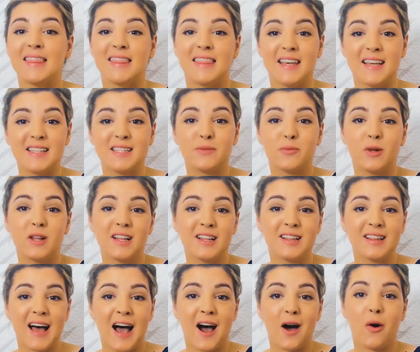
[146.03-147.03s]
This
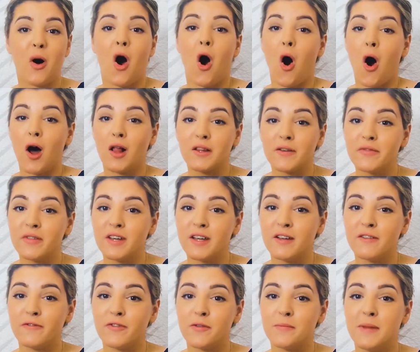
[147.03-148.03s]
will allow all of
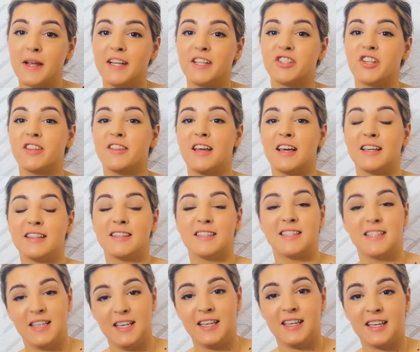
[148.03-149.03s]
the information that
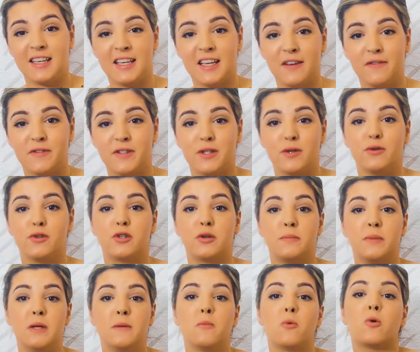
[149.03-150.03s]
Z I K gives you
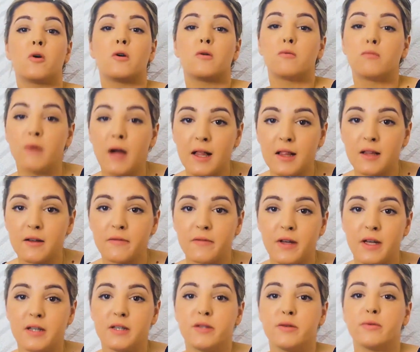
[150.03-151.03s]
to be more
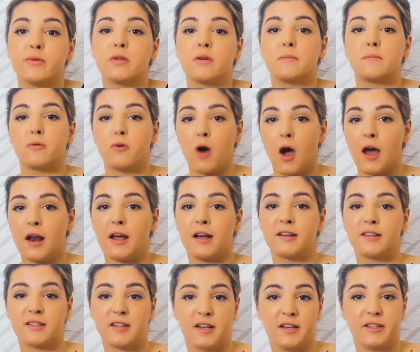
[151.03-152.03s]
relevant to the
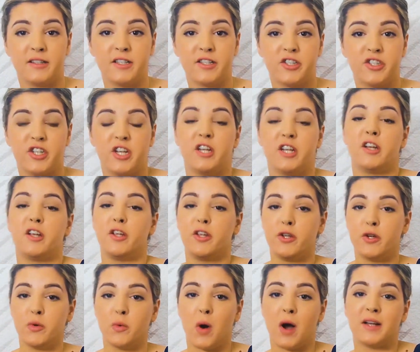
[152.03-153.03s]
product condition
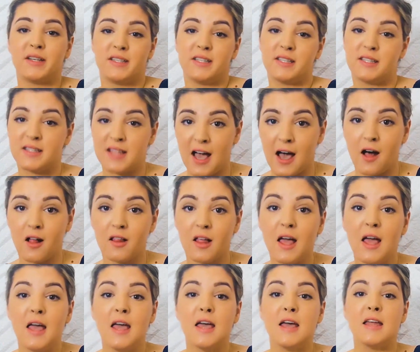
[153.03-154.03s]
you want to
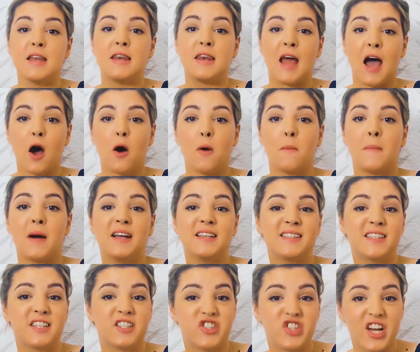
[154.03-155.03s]
sell. Now, my
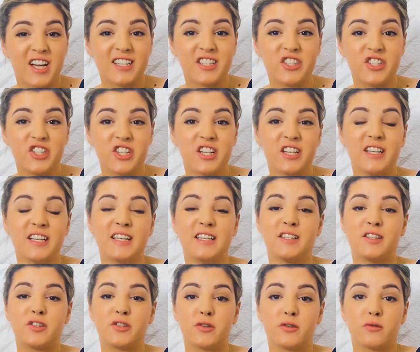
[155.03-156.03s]
suggestion
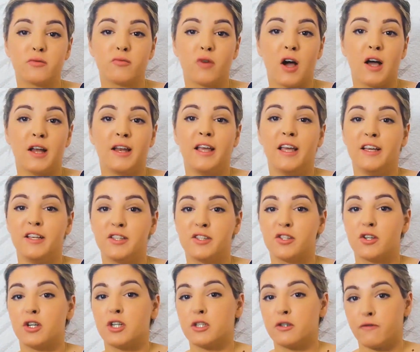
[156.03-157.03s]
is to run a
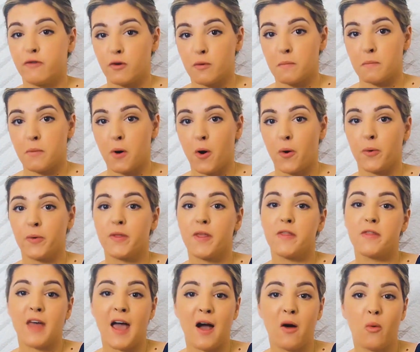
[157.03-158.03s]
search for
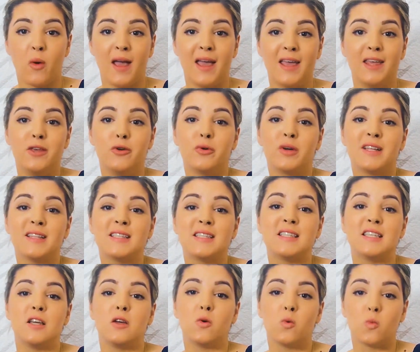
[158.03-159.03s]
both. That way you can
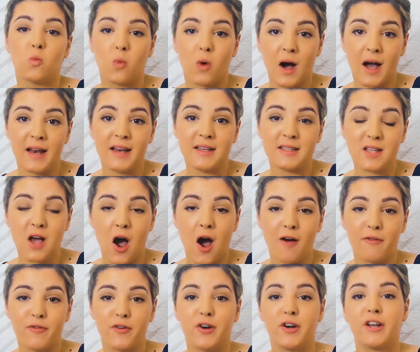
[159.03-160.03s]
see what is
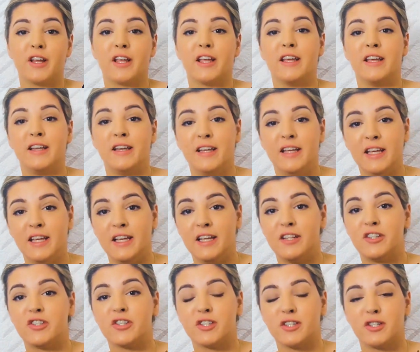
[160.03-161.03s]
offered in
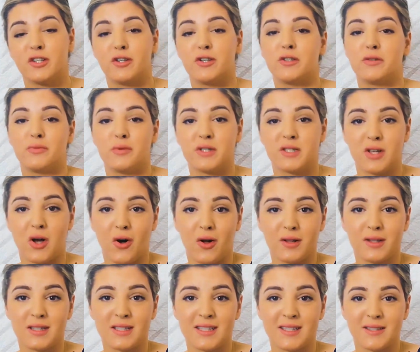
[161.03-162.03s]
each search
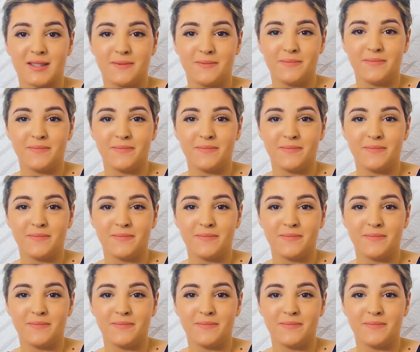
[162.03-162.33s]
result.